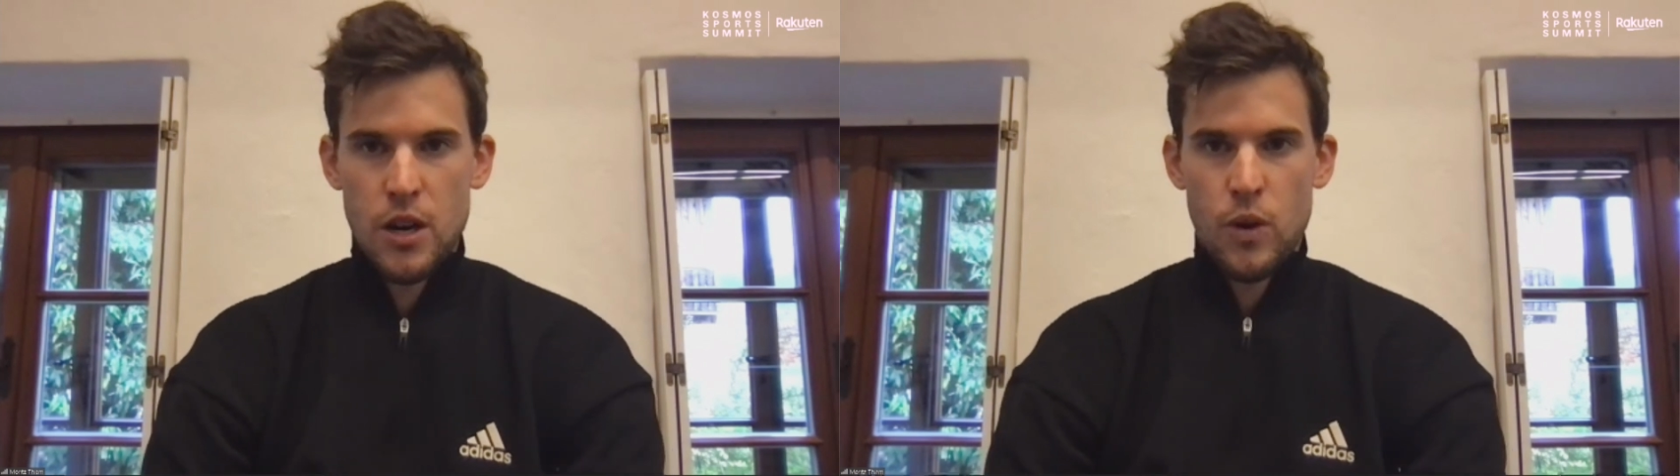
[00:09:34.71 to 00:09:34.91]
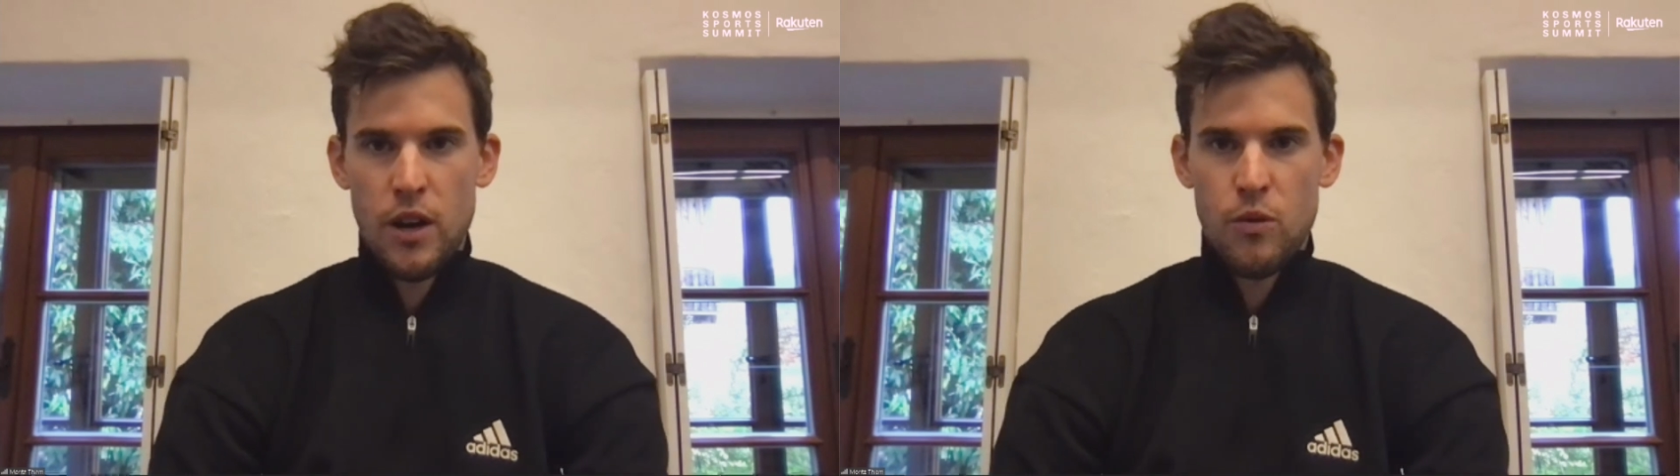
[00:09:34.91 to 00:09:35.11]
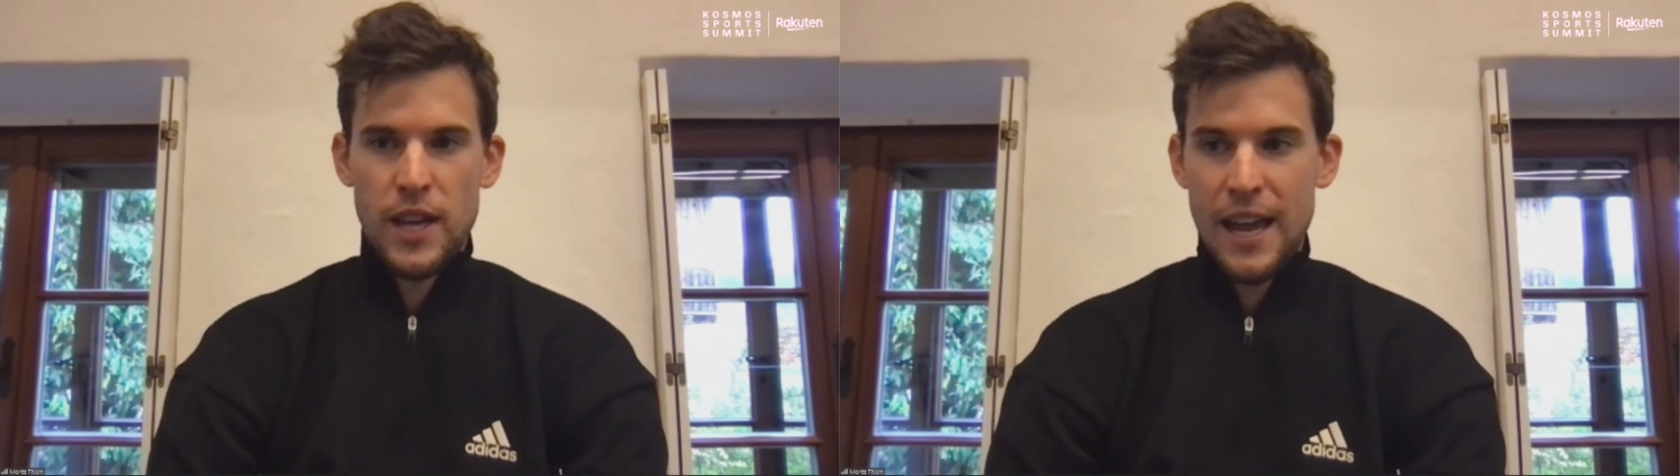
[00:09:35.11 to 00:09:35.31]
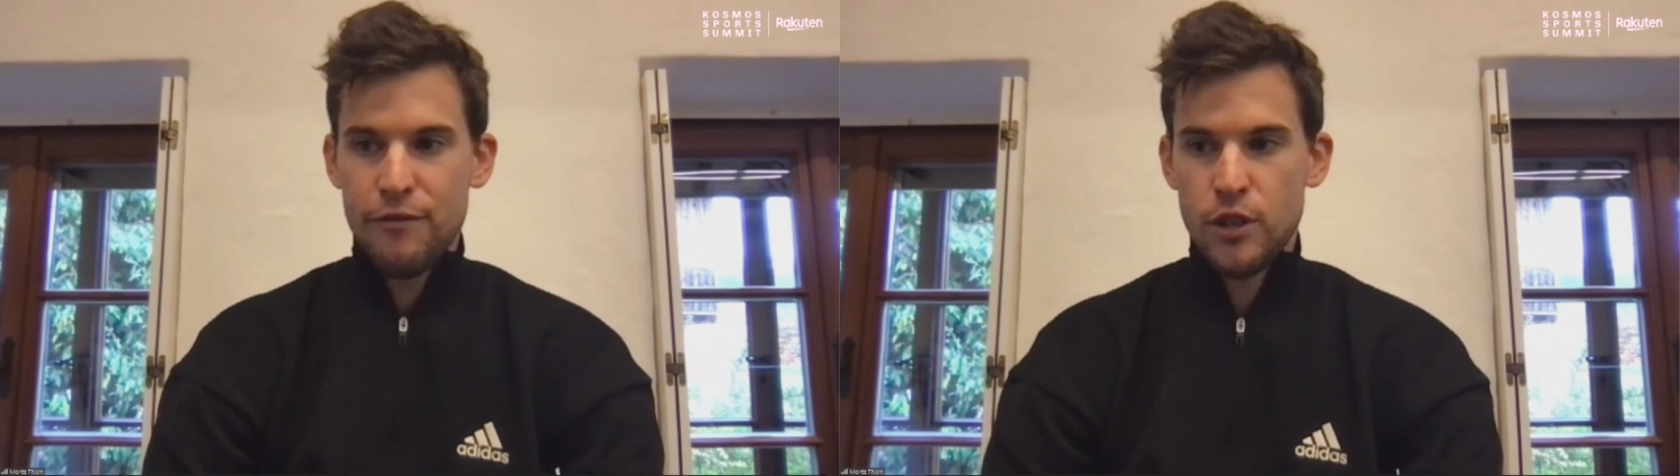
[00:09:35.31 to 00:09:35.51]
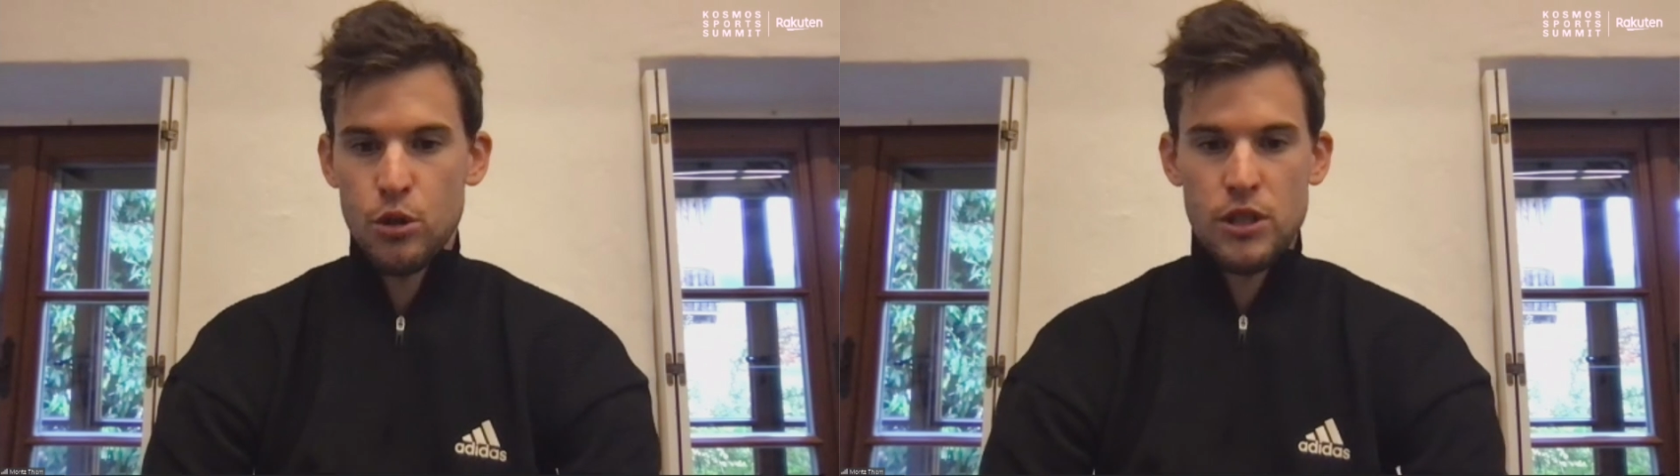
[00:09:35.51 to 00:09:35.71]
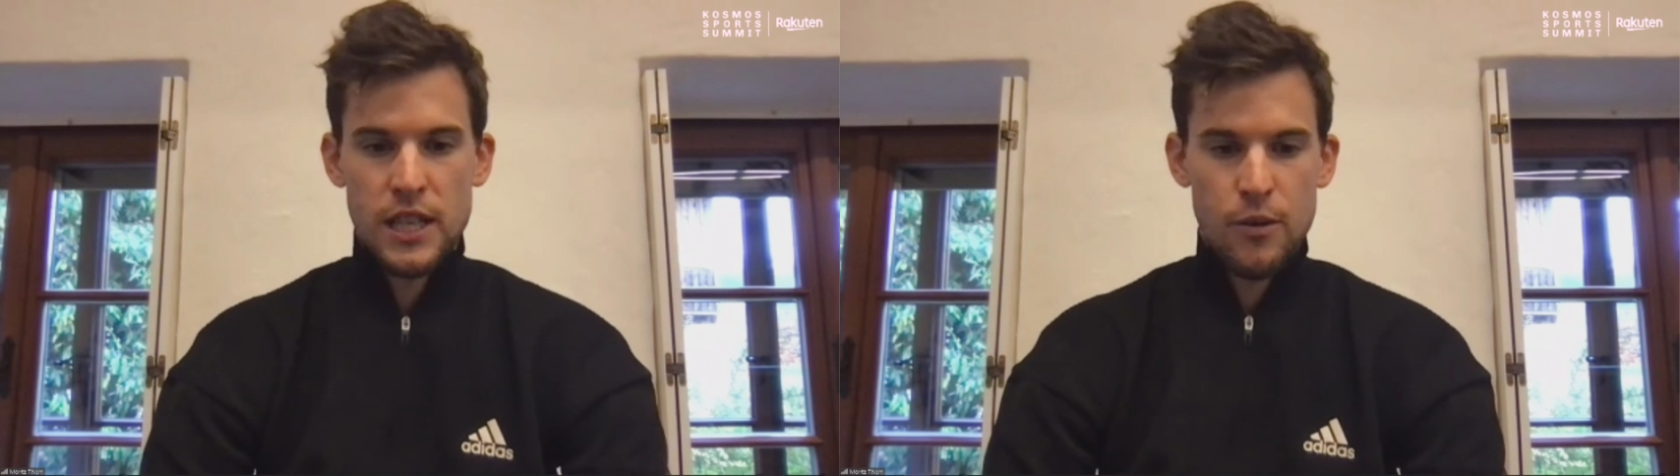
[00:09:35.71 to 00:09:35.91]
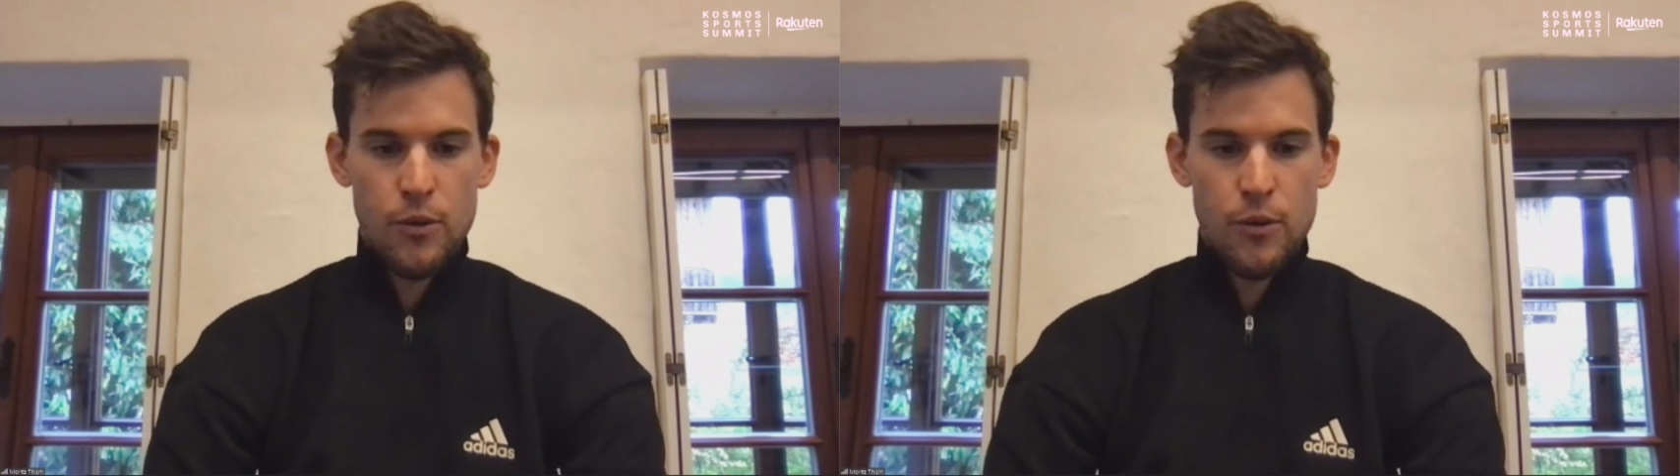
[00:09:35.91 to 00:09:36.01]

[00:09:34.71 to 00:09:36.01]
where we have no sea,